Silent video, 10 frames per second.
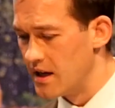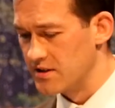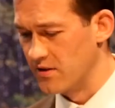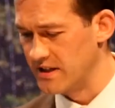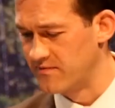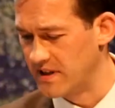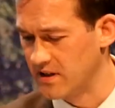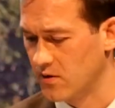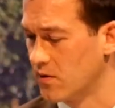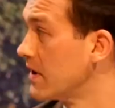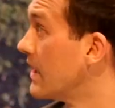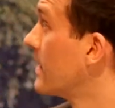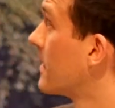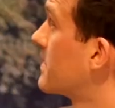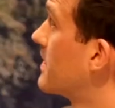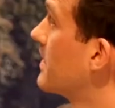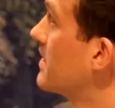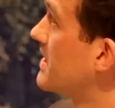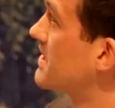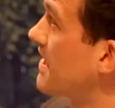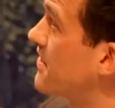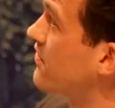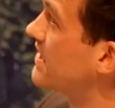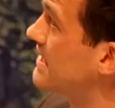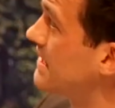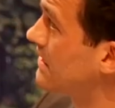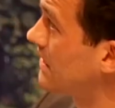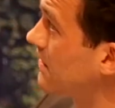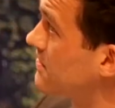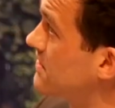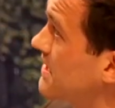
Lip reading: So this video here, this is a 3D culture